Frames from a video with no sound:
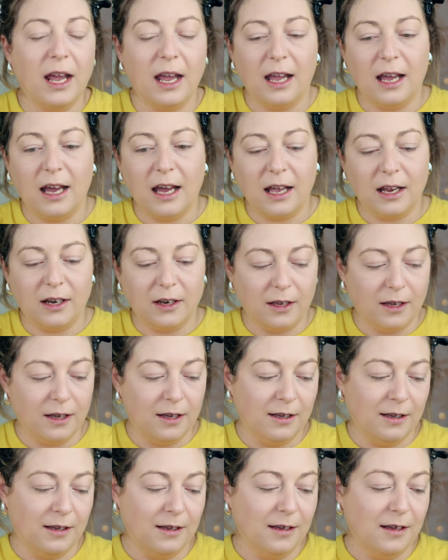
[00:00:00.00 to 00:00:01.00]
And,
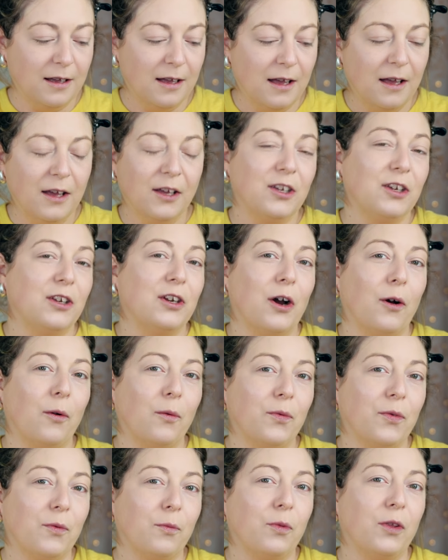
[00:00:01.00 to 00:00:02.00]
you know,
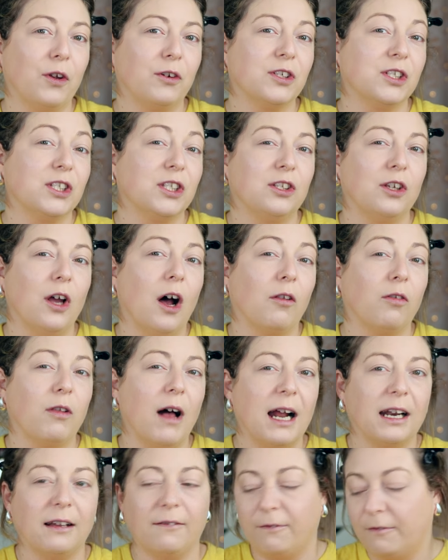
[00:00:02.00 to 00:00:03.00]
there's a
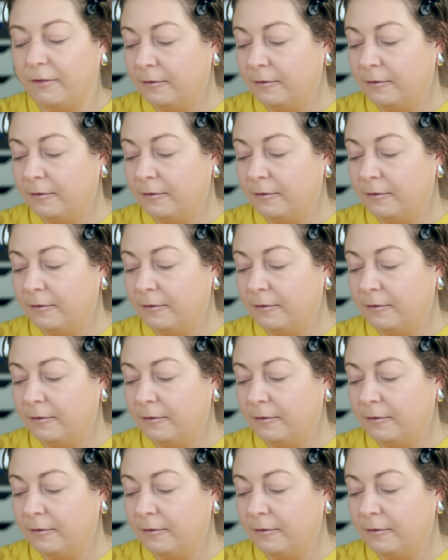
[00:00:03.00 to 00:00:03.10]
lot